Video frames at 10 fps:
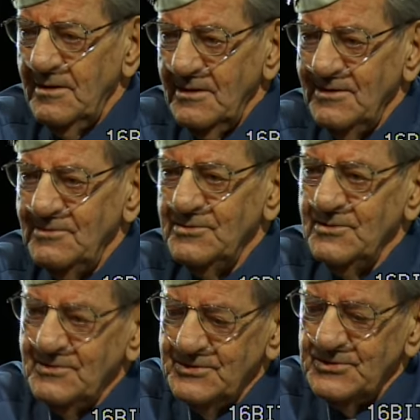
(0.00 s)
and he said,
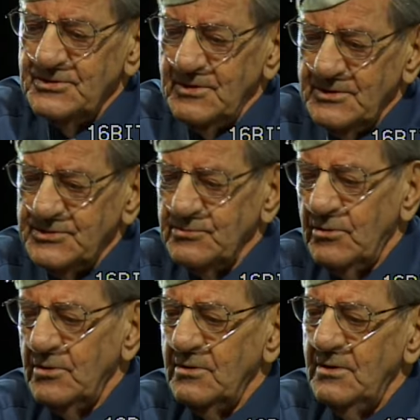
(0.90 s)
I said, well,
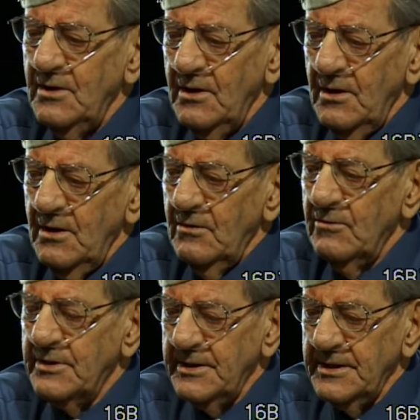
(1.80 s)
we're going to get
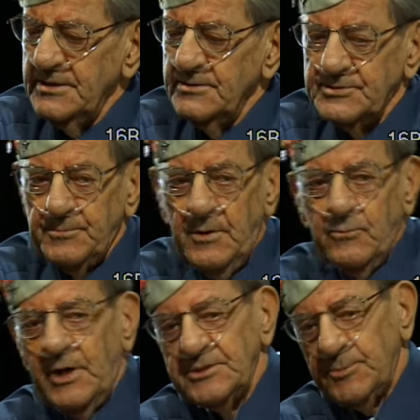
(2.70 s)
into some, we had some
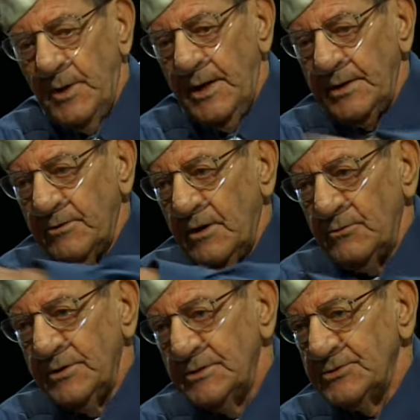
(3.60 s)
high ground there, so
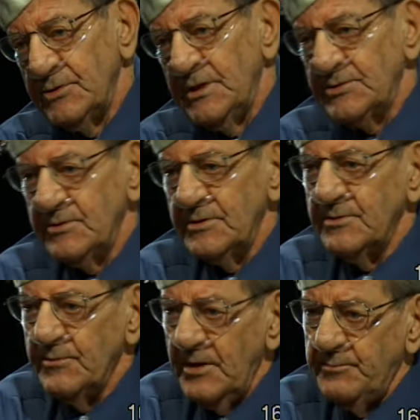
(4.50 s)
that's where I
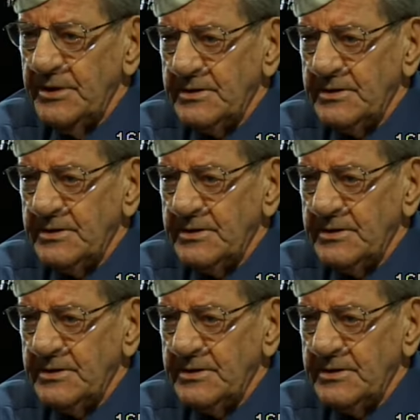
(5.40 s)
picked out.